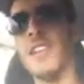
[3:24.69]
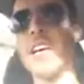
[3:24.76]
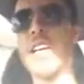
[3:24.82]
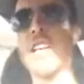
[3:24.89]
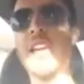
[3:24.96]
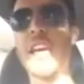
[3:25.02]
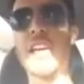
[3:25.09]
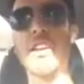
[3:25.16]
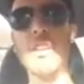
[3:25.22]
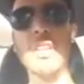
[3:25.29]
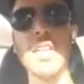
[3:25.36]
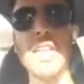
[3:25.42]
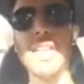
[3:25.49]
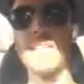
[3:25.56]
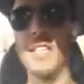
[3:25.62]
They
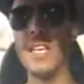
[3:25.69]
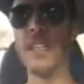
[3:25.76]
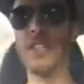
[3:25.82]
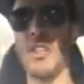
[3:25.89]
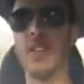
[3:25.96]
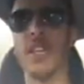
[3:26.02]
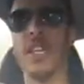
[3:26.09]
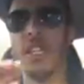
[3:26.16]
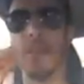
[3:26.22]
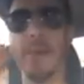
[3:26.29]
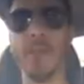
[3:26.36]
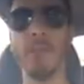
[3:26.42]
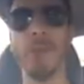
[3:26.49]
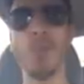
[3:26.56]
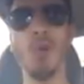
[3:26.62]
could easily do these. I
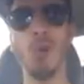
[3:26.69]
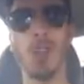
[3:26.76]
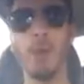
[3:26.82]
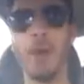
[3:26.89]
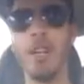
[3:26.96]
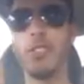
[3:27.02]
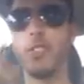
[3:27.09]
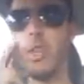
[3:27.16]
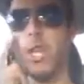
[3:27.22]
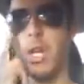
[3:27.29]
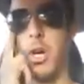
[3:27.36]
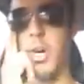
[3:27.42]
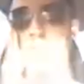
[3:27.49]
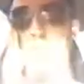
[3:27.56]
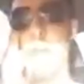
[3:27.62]
mean, we're talking about doing it
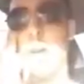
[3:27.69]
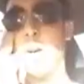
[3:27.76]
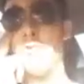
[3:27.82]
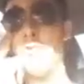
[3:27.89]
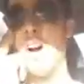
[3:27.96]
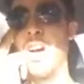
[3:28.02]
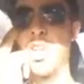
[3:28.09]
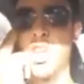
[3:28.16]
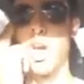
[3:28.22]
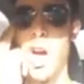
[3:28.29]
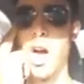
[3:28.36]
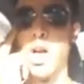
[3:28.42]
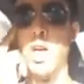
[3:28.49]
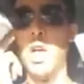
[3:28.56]
on Russia,